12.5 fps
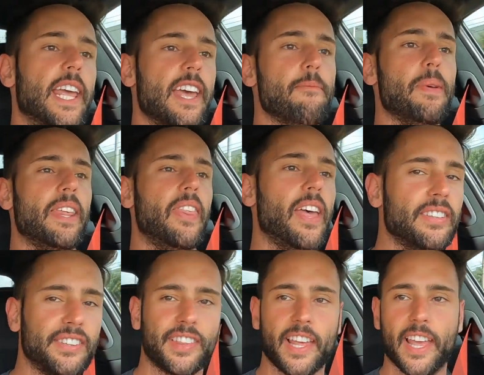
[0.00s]
Give me
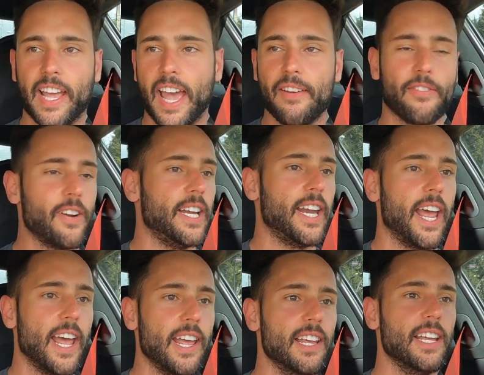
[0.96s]
this thing every
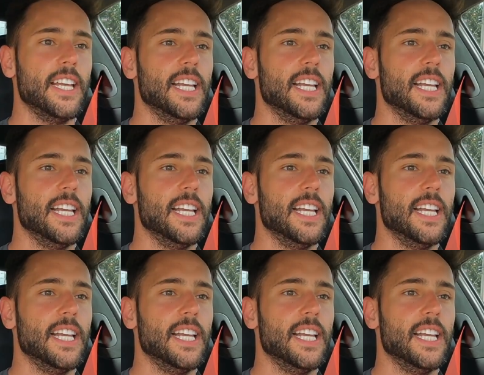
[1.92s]
day.